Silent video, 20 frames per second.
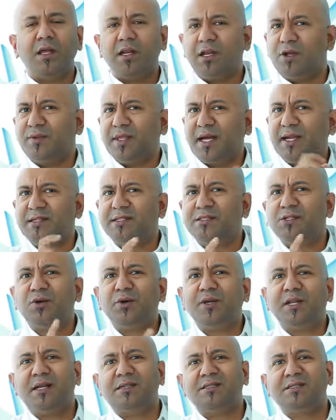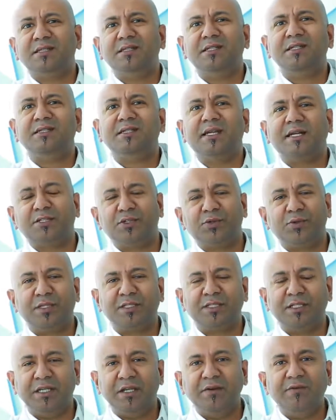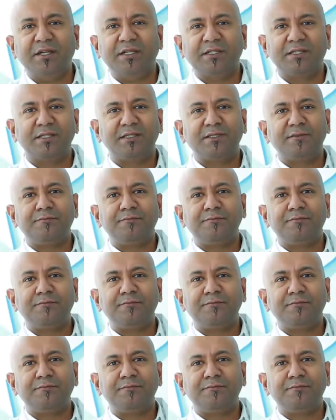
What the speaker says: Now, that is known as a desaturation event.